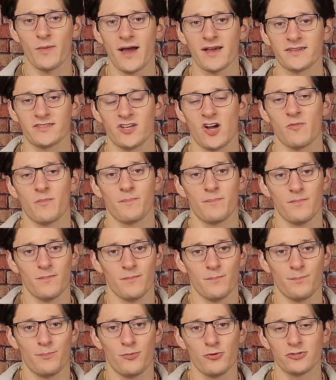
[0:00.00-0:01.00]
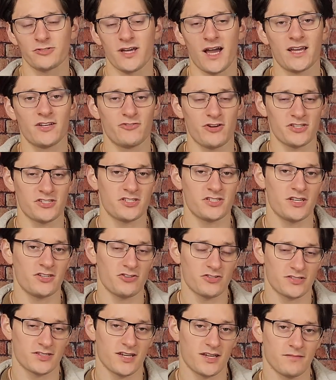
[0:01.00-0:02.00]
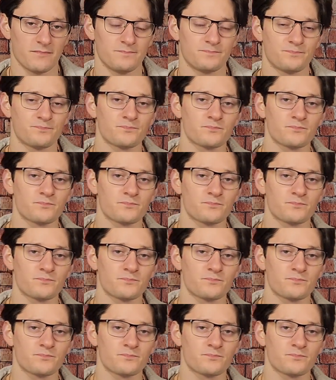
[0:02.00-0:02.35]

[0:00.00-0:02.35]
masks to help boost the hydration in your skin.